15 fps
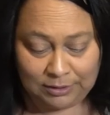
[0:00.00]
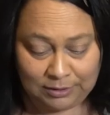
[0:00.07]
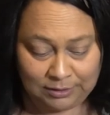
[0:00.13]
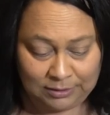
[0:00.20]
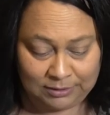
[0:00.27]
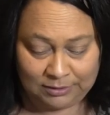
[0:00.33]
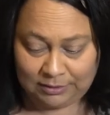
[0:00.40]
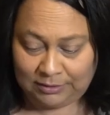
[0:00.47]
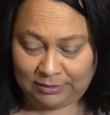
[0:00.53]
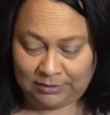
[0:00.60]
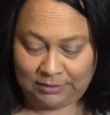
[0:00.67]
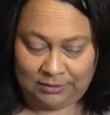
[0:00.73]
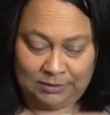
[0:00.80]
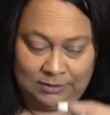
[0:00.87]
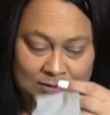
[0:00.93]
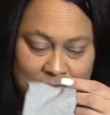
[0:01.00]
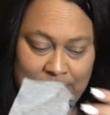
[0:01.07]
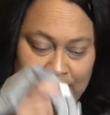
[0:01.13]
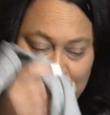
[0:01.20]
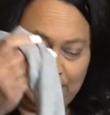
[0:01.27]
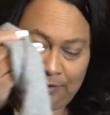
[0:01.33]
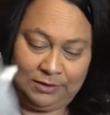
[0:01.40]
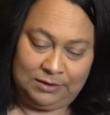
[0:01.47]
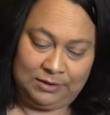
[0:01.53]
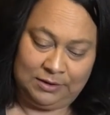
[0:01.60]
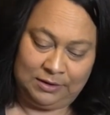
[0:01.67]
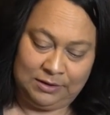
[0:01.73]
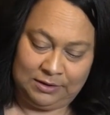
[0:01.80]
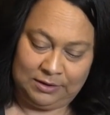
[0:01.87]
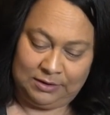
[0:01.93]

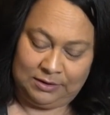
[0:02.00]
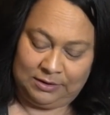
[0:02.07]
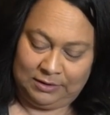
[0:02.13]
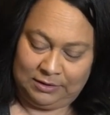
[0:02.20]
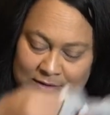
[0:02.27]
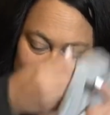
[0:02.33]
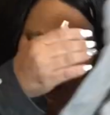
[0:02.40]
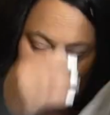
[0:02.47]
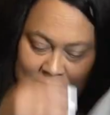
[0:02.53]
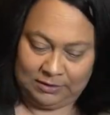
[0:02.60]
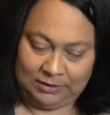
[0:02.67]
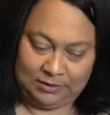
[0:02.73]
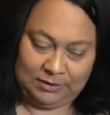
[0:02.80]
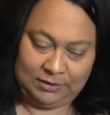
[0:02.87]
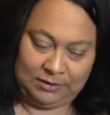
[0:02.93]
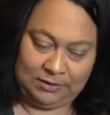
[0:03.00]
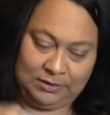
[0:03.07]
Nothing is said.